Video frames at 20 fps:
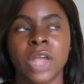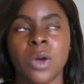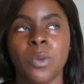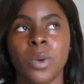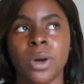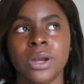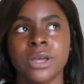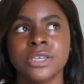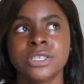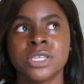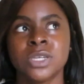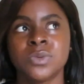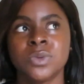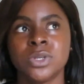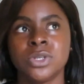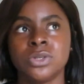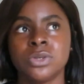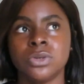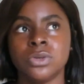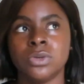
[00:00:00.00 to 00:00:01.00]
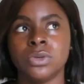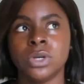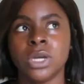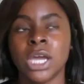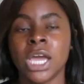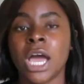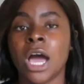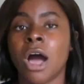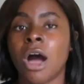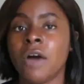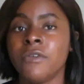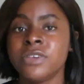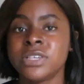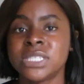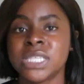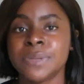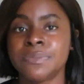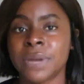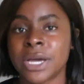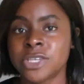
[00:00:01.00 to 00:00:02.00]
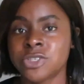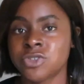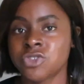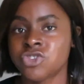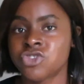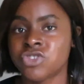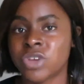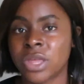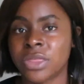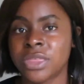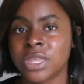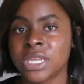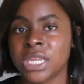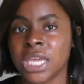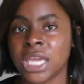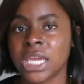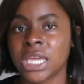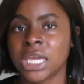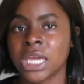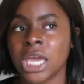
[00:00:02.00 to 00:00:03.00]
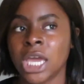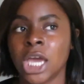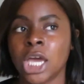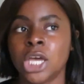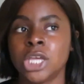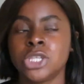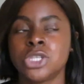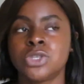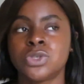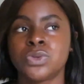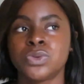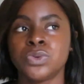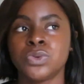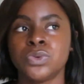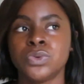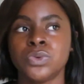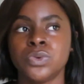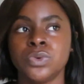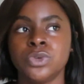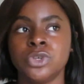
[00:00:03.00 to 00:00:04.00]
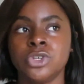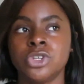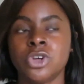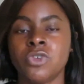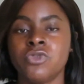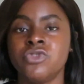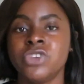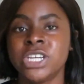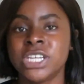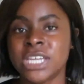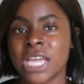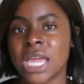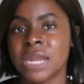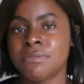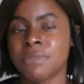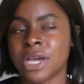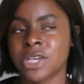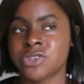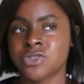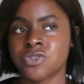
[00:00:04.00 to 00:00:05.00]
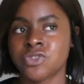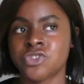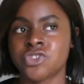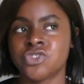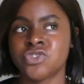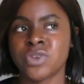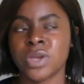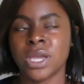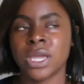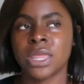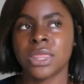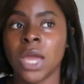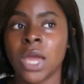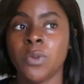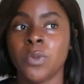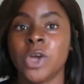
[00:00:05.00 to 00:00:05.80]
What else did we do? Obviously muscle strengthening to, you know, regain muscle strength.